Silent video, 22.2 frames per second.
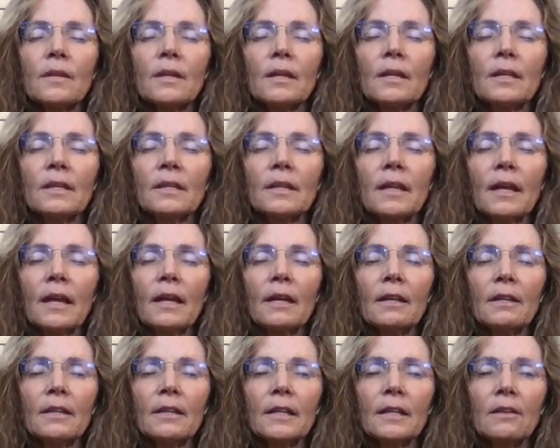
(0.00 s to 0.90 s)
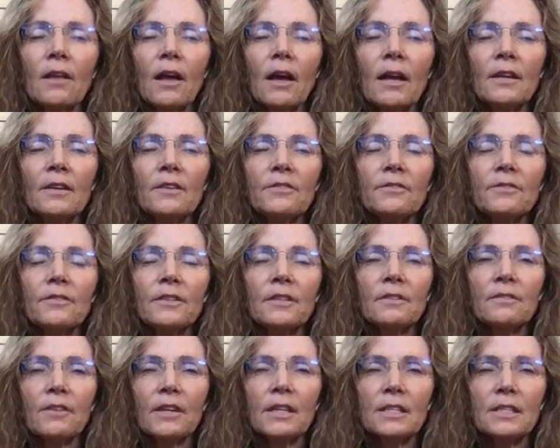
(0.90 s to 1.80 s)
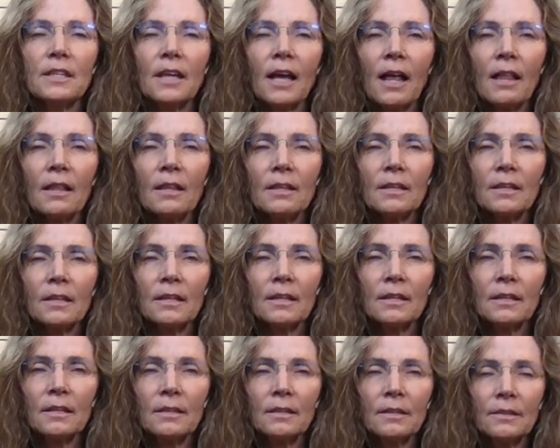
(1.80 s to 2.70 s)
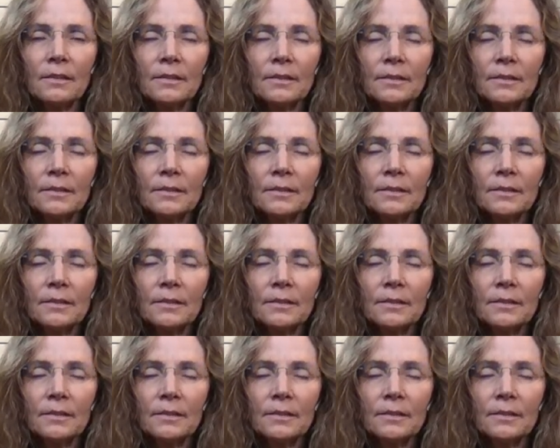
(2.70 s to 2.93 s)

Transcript: Inhaling life and vitality.